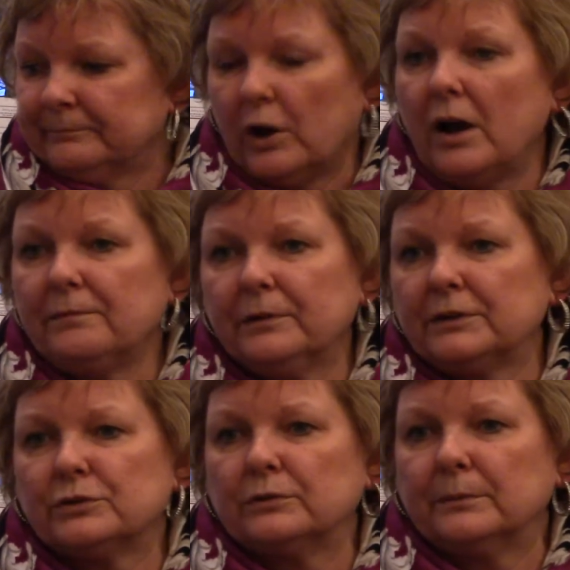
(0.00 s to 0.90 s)
offer it
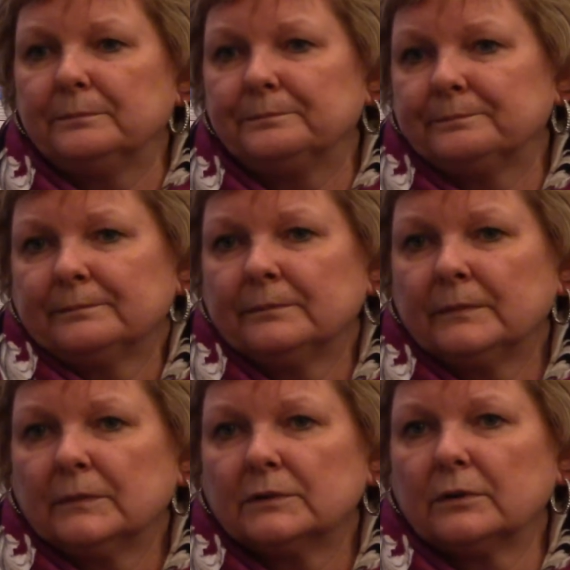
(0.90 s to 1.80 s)
to them.
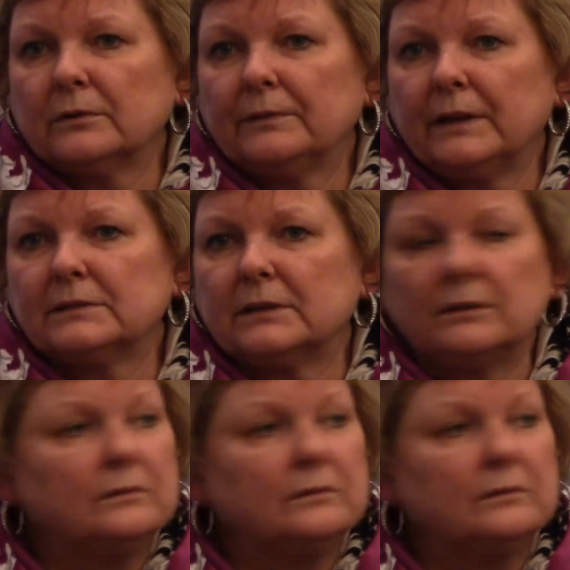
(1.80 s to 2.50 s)
So that's it.